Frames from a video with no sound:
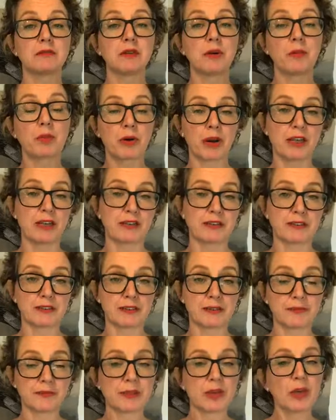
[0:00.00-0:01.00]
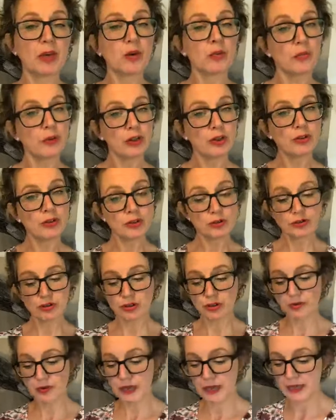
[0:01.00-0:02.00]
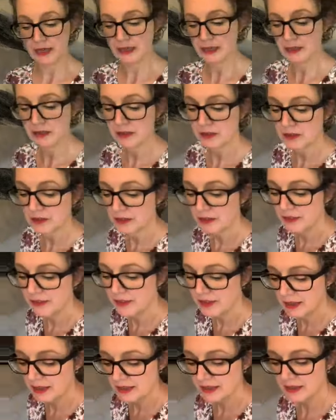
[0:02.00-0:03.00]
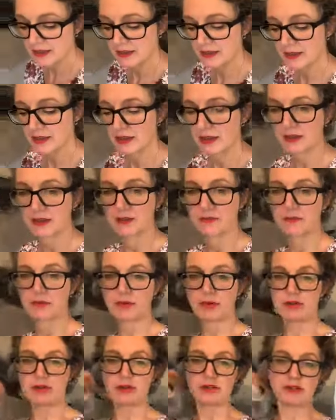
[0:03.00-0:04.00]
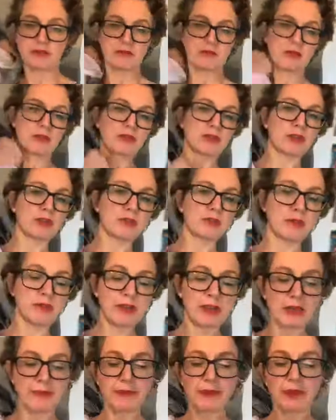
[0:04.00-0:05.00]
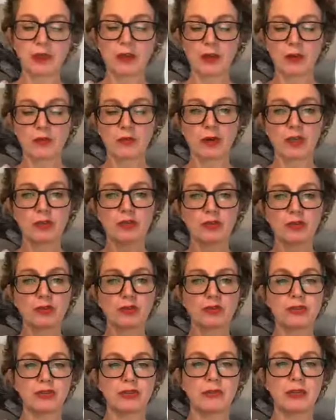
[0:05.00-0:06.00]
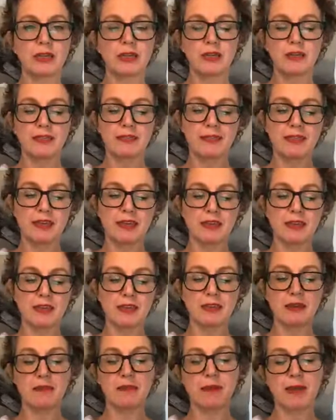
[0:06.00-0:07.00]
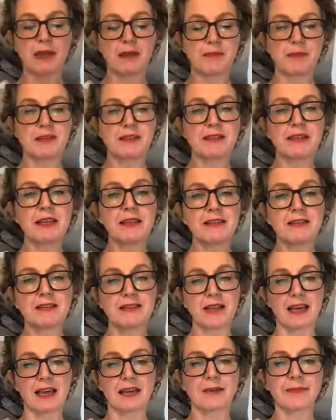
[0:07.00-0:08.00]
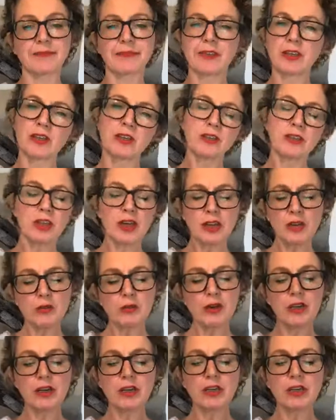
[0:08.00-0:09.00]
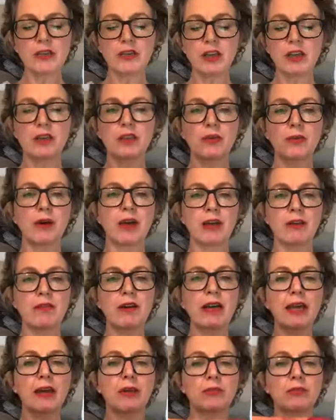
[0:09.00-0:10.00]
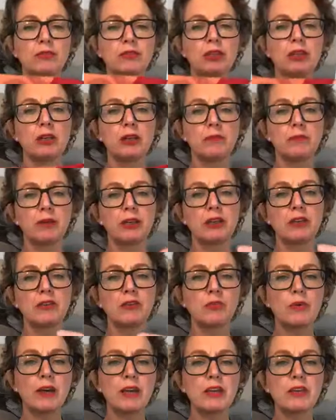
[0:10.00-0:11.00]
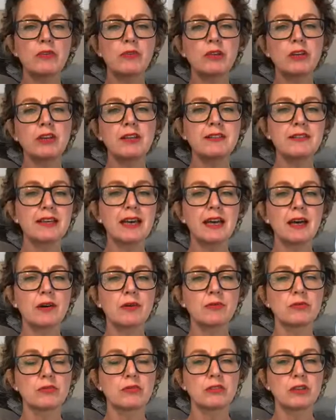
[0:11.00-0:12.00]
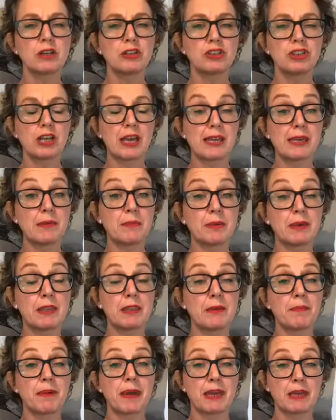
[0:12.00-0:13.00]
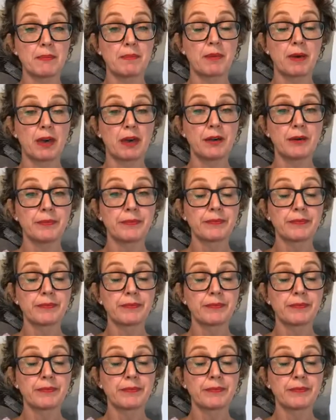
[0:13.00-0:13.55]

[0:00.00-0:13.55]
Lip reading: print. When you're doing the, put this over my shoulder a minute, when you're doing the paper stenciling, you're kind of working the other way around, because where you cut out a shape in the paper,